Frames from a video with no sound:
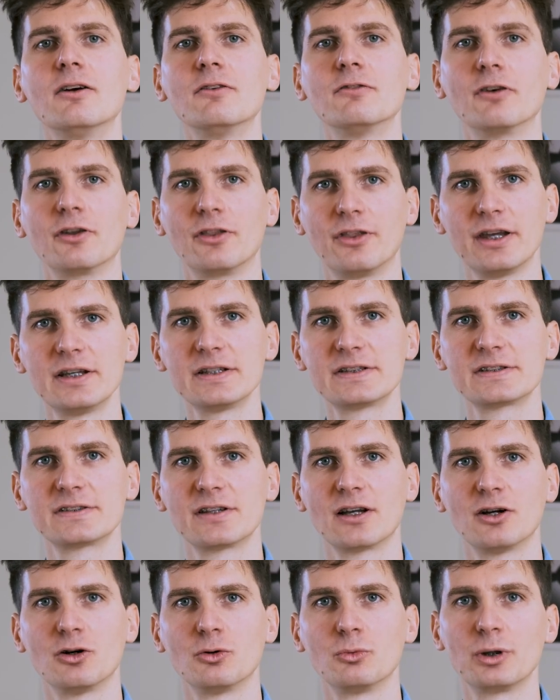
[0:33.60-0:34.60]
For
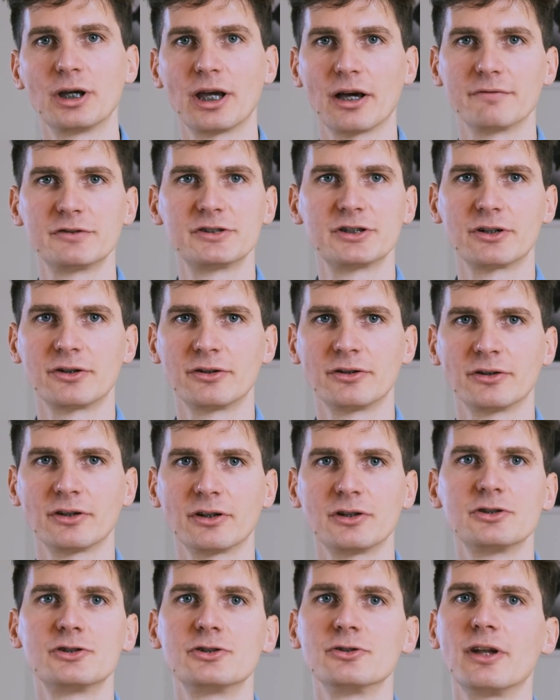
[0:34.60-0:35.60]
this, we have turned
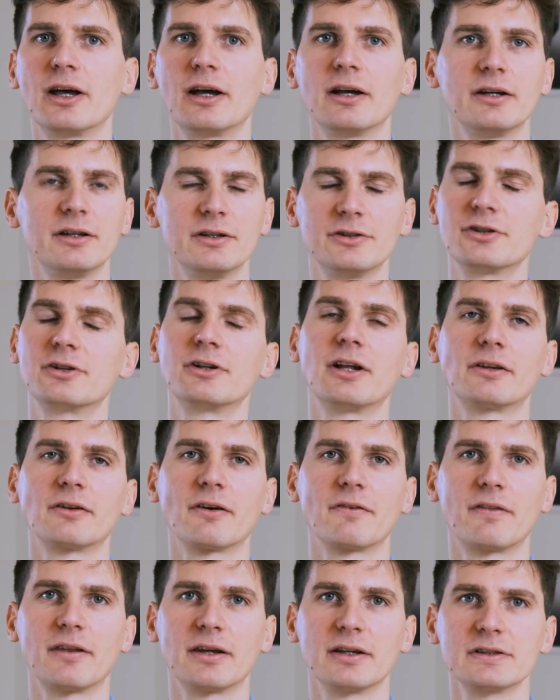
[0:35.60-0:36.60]
to the Internet
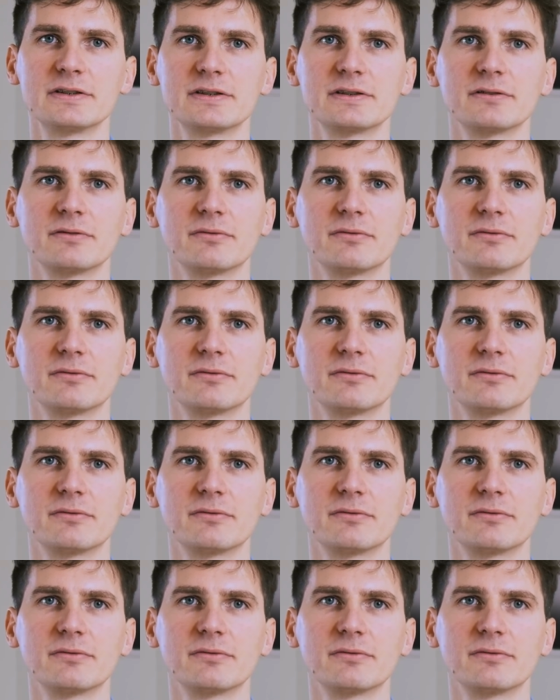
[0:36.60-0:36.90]
of Things.